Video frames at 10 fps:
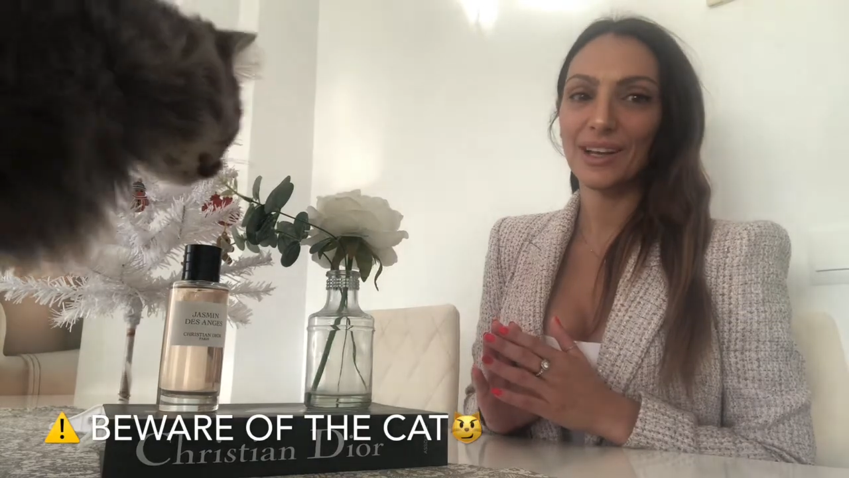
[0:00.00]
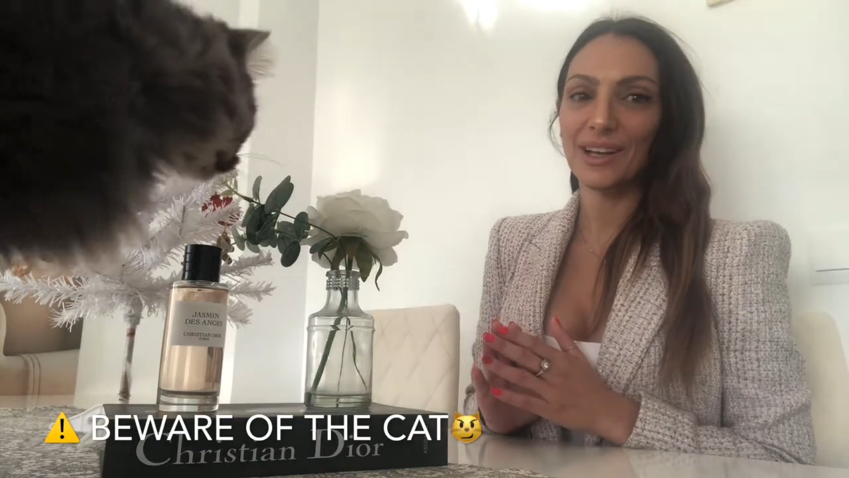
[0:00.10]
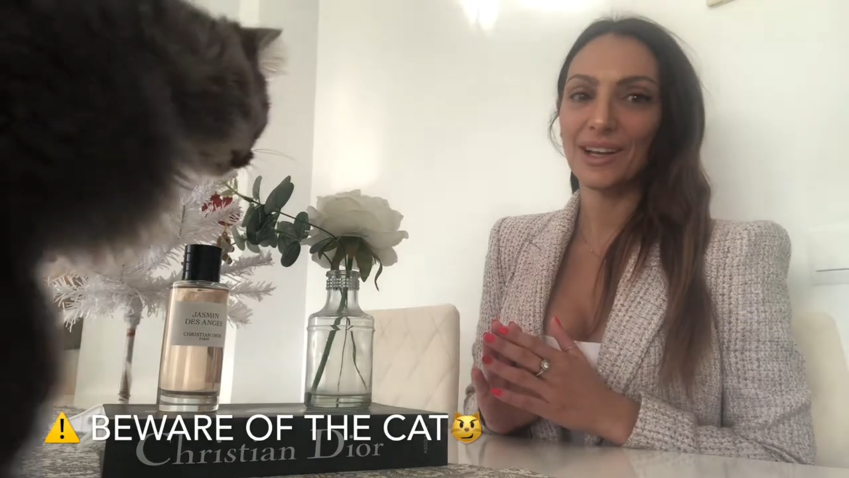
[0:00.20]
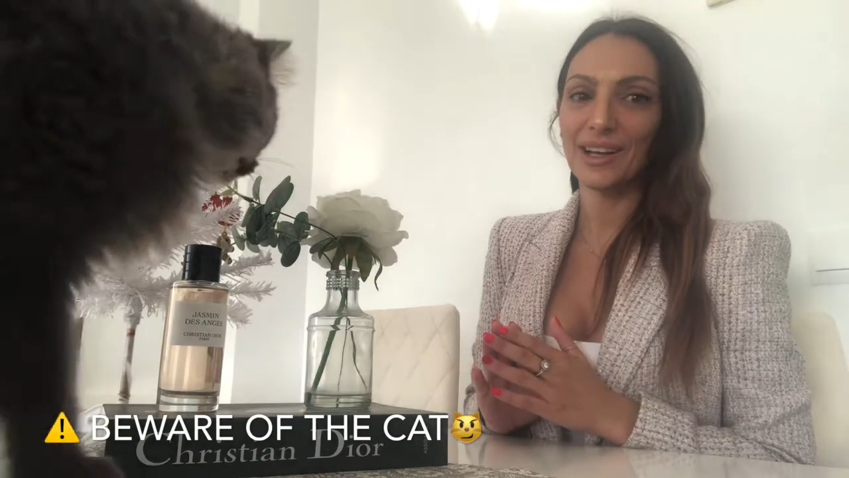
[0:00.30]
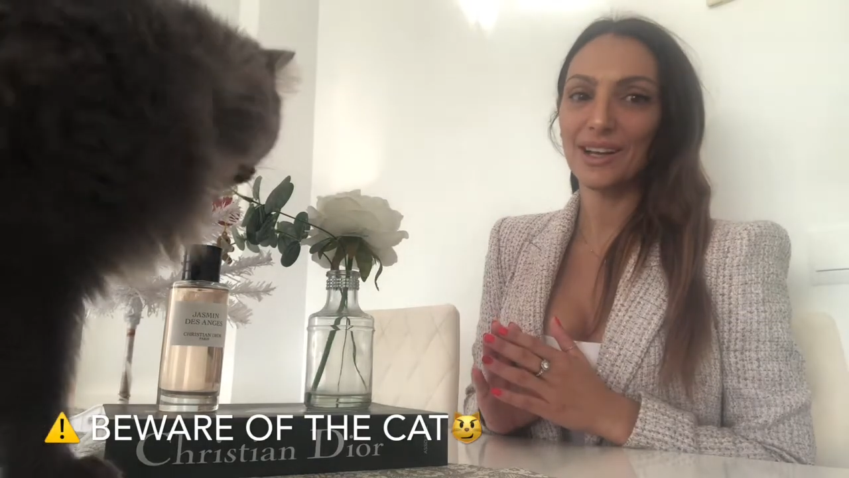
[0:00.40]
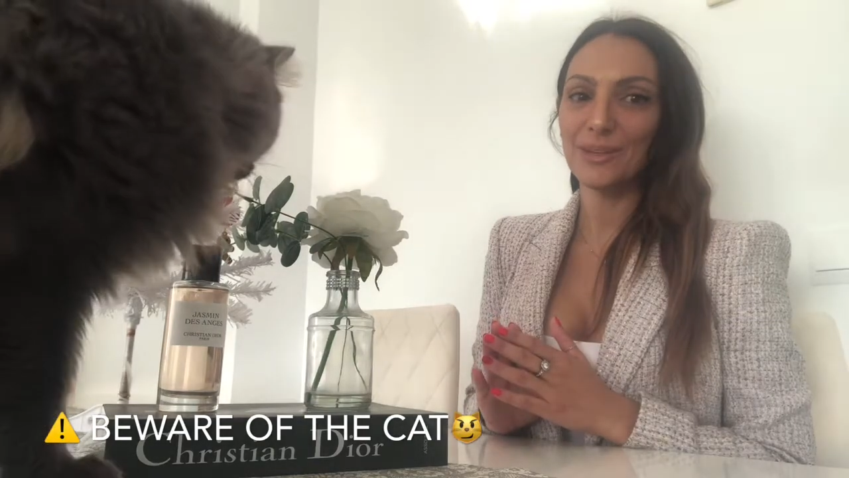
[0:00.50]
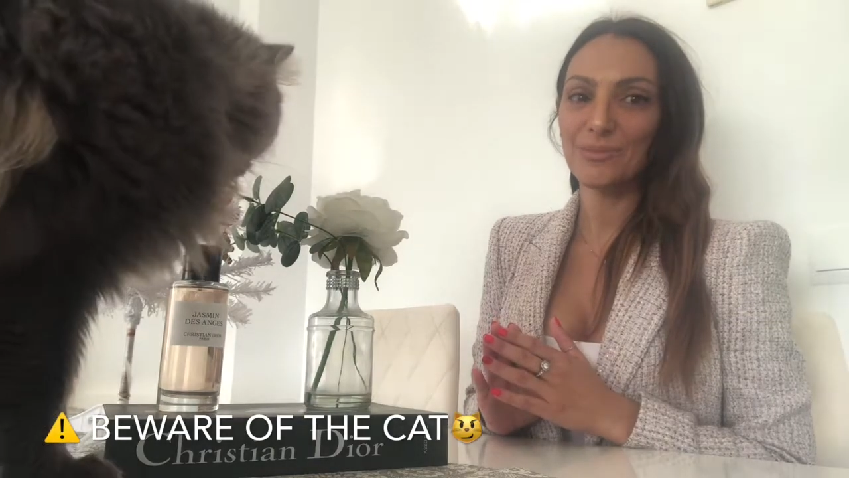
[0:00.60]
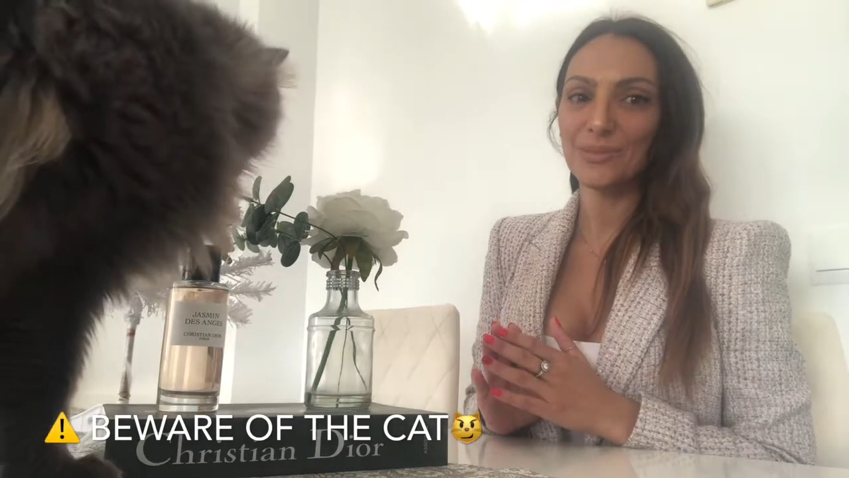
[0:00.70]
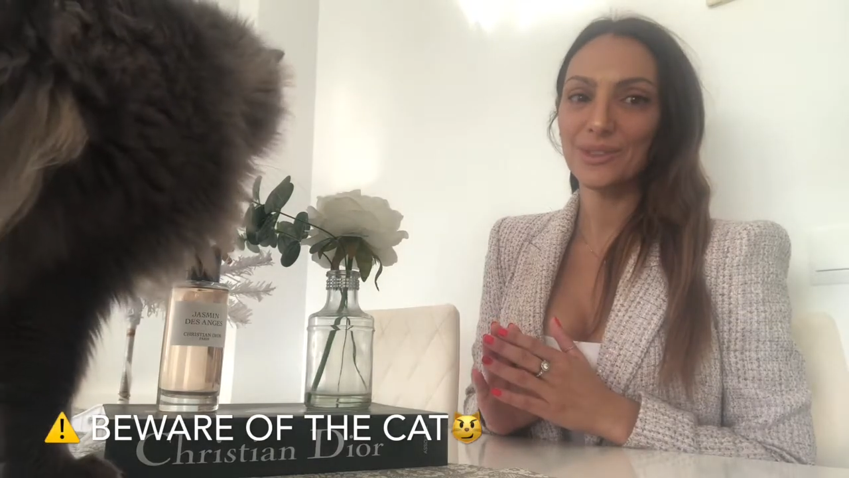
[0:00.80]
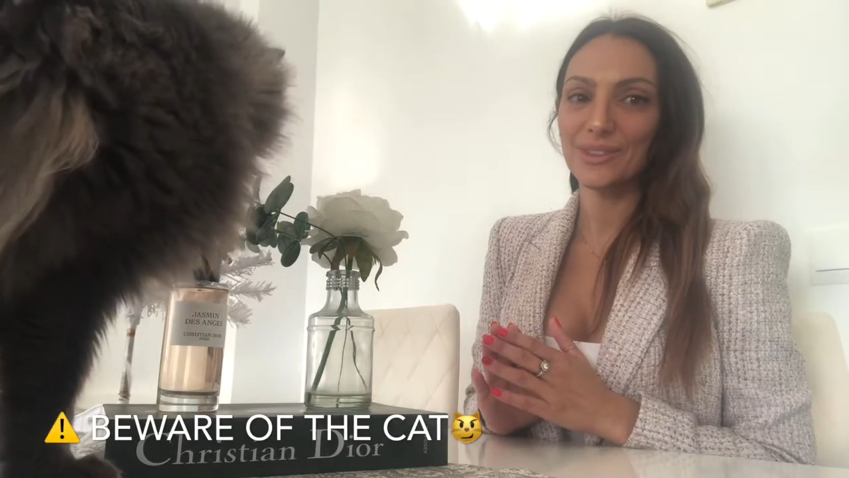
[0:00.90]
I
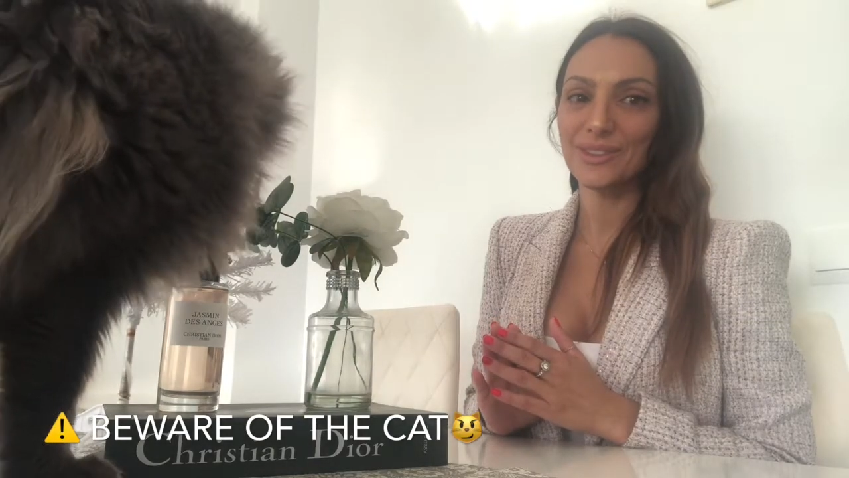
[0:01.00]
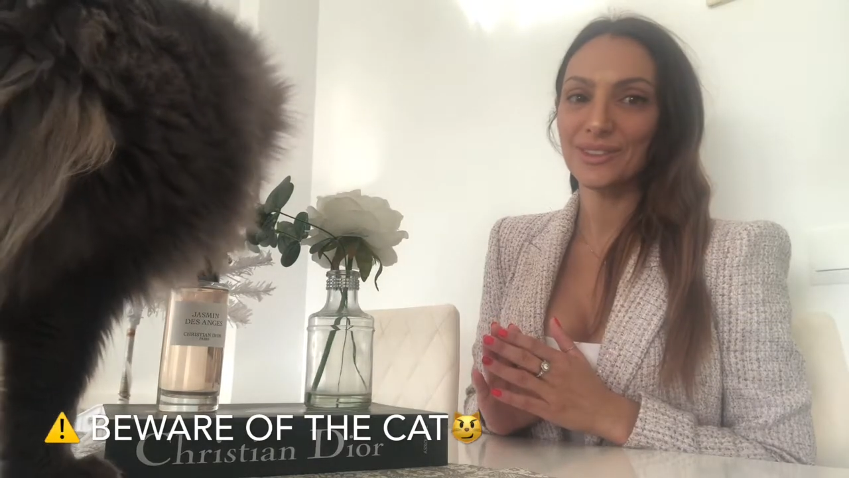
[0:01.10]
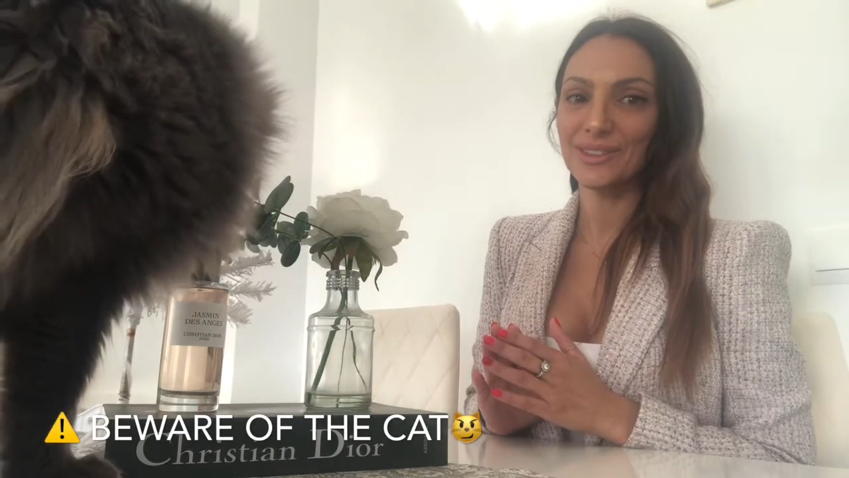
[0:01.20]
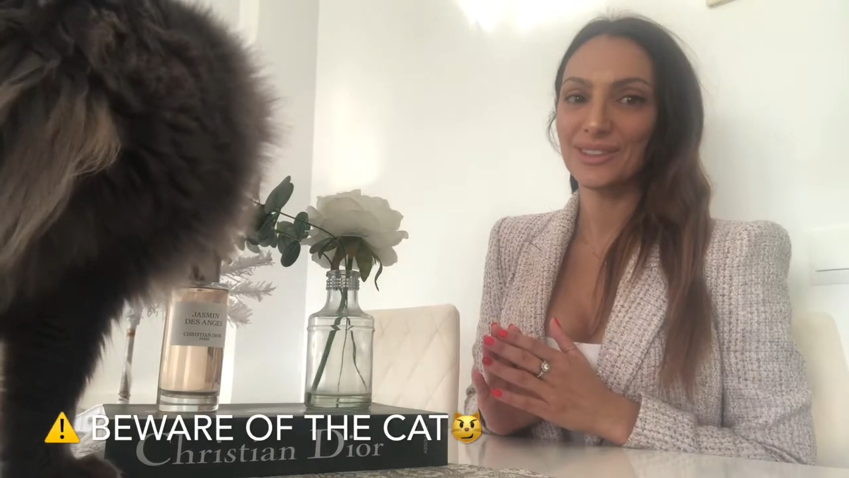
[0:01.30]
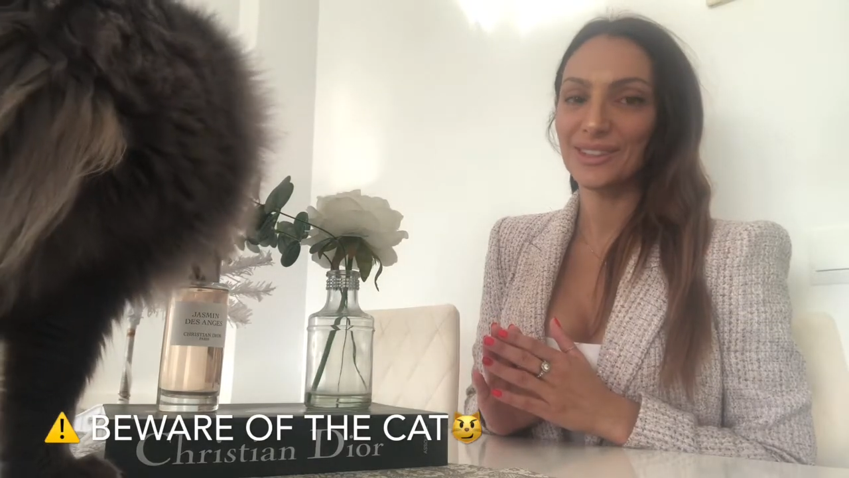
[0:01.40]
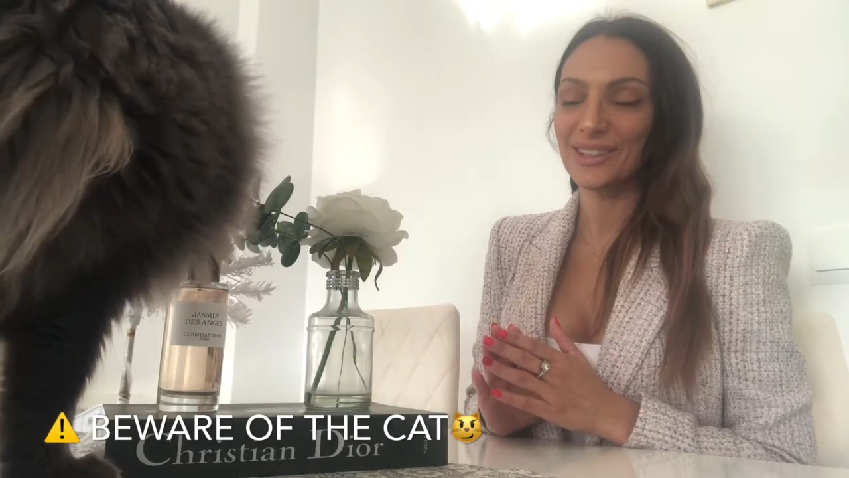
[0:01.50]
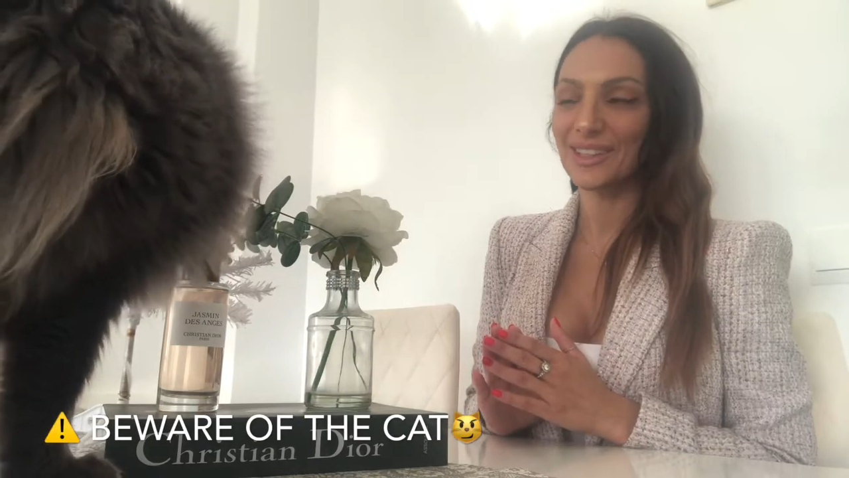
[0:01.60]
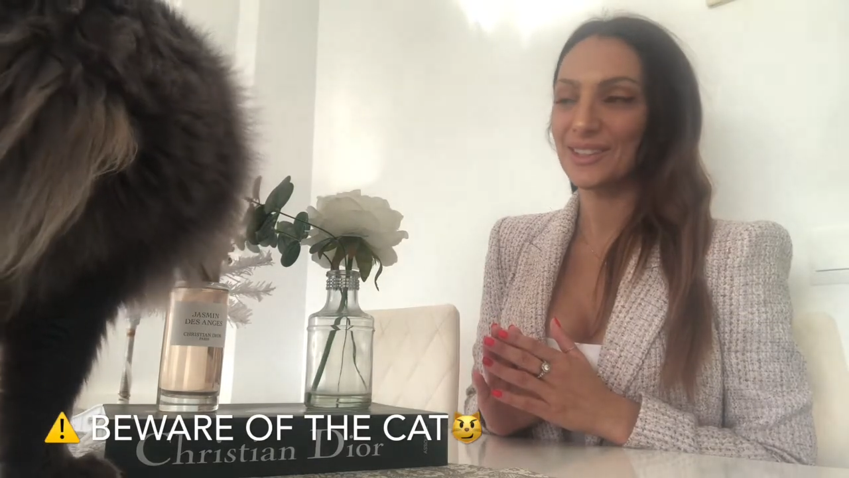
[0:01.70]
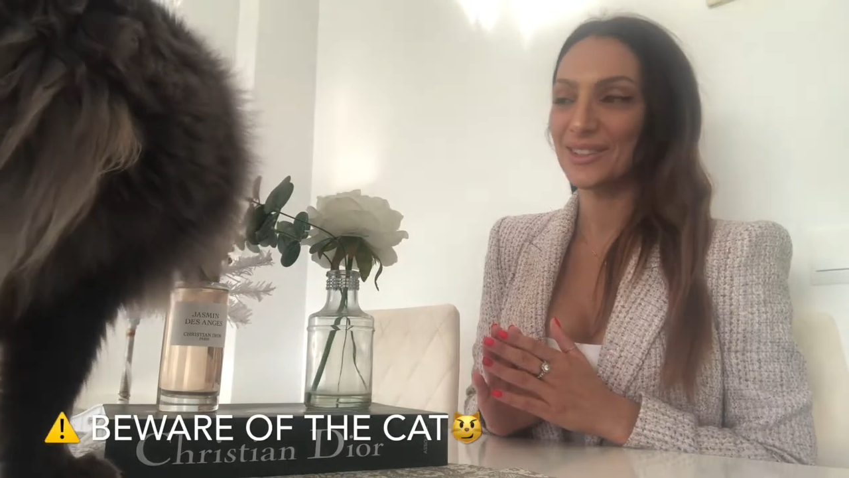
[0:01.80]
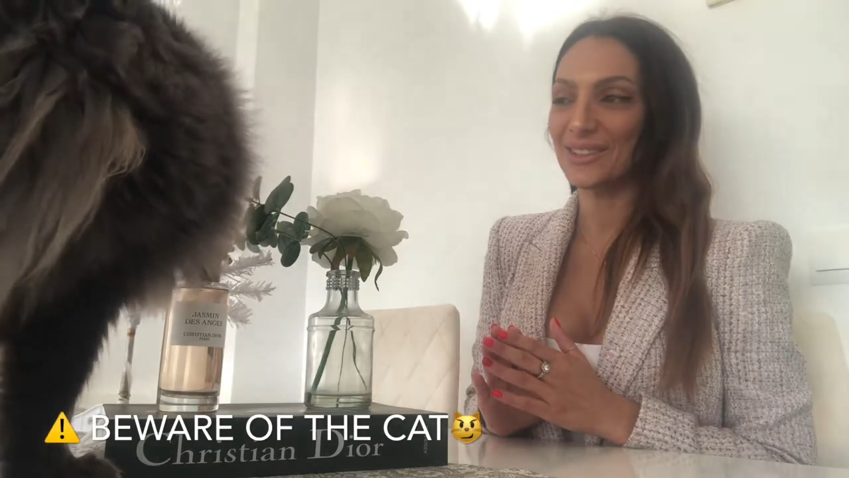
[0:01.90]
hope you
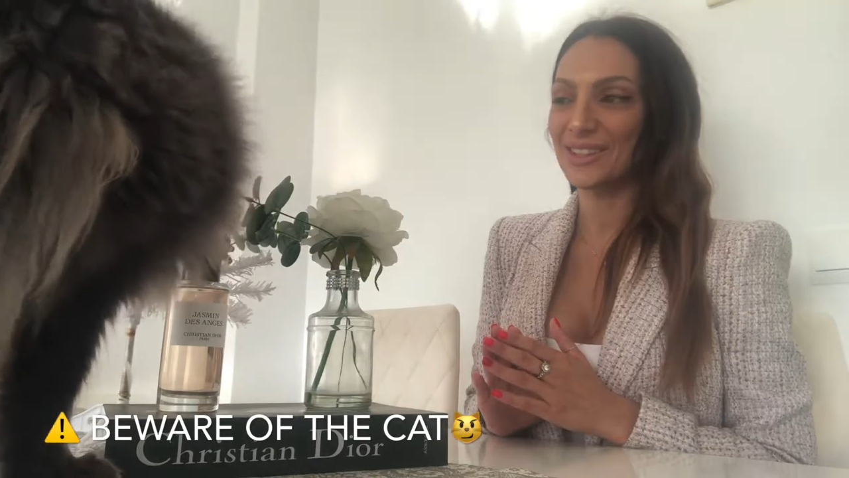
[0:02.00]
enjoy